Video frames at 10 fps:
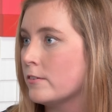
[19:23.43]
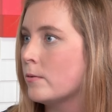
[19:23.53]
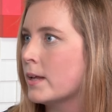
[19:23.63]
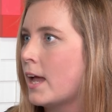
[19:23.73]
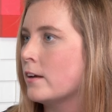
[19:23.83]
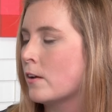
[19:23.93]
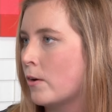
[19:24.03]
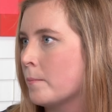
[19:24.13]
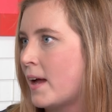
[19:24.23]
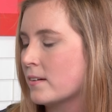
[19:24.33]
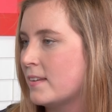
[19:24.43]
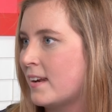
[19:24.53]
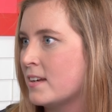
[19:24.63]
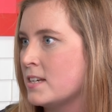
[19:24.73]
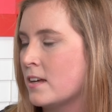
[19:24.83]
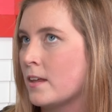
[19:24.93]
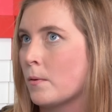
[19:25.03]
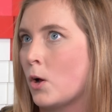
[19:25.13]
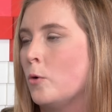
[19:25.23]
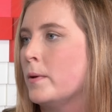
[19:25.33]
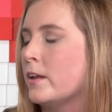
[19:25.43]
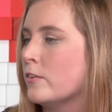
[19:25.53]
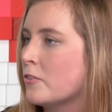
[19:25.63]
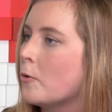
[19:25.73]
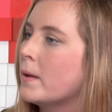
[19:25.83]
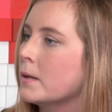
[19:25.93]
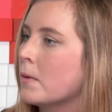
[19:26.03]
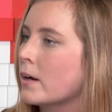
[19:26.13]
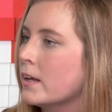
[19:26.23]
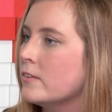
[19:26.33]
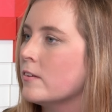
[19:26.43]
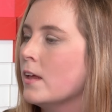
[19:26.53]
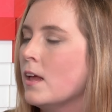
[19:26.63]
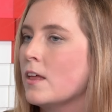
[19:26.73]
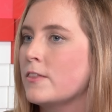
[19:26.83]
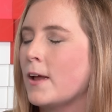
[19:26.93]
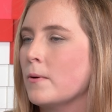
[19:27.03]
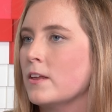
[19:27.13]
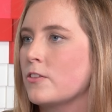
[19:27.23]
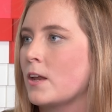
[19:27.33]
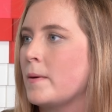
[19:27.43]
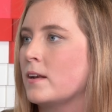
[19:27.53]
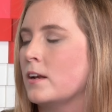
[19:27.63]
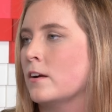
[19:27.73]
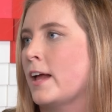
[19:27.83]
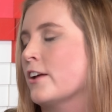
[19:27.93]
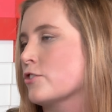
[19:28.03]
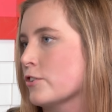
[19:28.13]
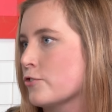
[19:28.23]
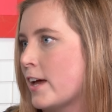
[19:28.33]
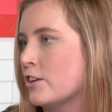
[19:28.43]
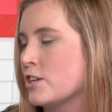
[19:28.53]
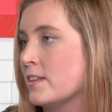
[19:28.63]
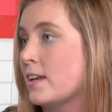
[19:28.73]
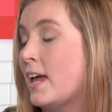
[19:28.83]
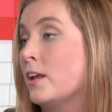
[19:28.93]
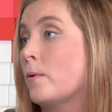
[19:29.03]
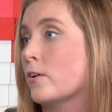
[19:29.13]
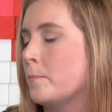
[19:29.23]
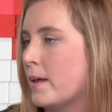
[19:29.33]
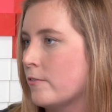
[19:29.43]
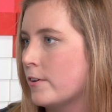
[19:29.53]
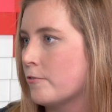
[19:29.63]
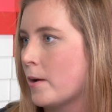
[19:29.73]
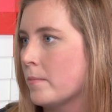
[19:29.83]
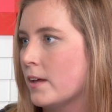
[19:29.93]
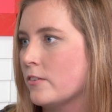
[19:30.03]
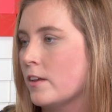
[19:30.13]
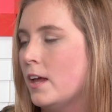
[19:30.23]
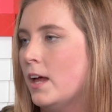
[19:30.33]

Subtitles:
So again, going back to that idea that we're open in so many markets, they really thought about an international strategy that anyone could benefit from this.